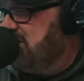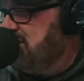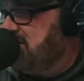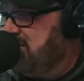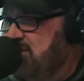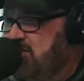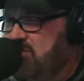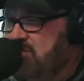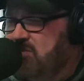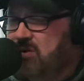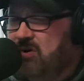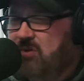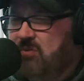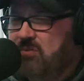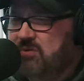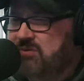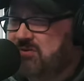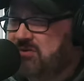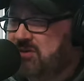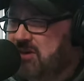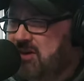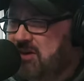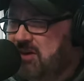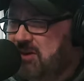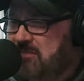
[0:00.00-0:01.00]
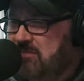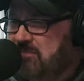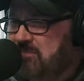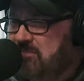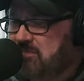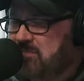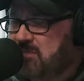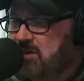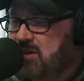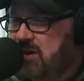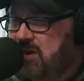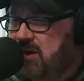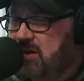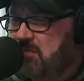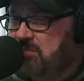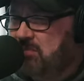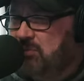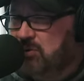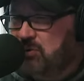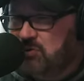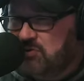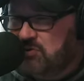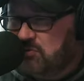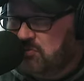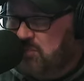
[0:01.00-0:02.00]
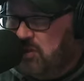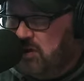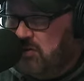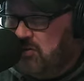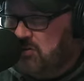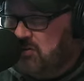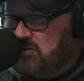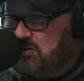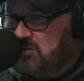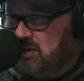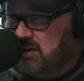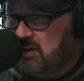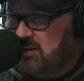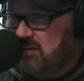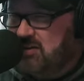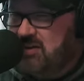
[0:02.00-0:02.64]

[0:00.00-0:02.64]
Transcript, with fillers: that you wrote was Blues Brothers. Like,